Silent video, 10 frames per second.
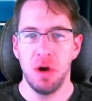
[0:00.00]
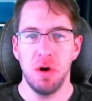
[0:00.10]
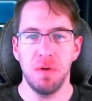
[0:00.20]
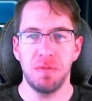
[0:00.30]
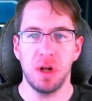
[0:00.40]

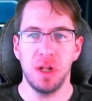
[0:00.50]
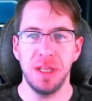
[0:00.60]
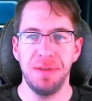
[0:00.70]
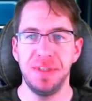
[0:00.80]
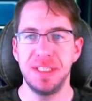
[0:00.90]
Overall,
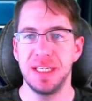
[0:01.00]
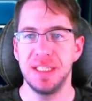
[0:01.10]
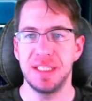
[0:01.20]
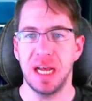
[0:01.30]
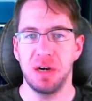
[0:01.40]
if he's in
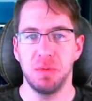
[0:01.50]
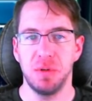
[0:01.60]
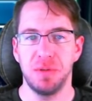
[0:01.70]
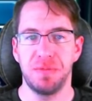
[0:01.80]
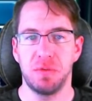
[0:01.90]
his
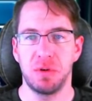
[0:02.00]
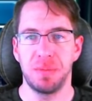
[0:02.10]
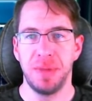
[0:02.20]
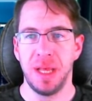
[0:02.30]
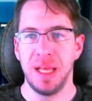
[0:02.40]
direwolf
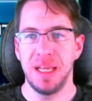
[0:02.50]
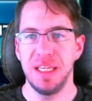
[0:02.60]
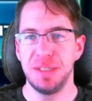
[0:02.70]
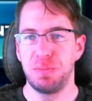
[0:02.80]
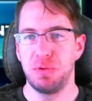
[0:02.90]
form,
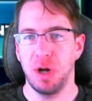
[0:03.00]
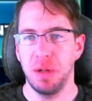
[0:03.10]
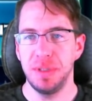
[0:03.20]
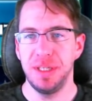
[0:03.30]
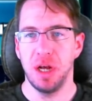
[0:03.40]
he's
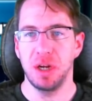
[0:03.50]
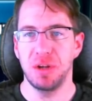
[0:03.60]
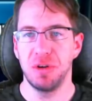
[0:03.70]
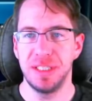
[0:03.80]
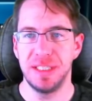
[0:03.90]
probably not
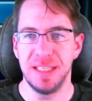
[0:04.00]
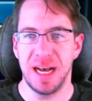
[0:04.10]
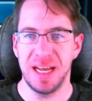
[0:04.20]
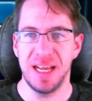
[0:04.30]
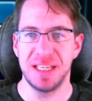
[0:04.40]
going to
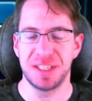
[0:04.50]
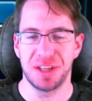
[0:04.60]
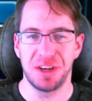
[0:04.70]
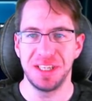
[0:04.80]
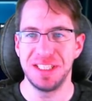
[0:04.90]
die as
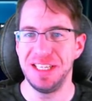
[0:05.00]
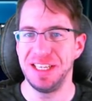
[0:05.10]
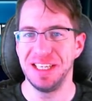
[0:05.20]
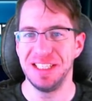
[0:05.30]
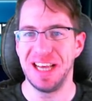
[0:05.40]
long as he
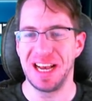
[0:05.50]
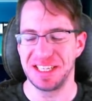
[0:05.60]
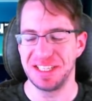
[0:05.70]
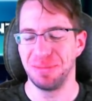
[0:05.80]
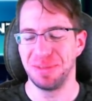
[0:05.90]
can attack
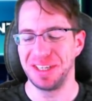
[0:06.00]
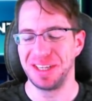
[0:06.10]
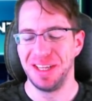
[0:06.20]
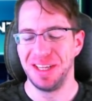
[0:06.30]
something.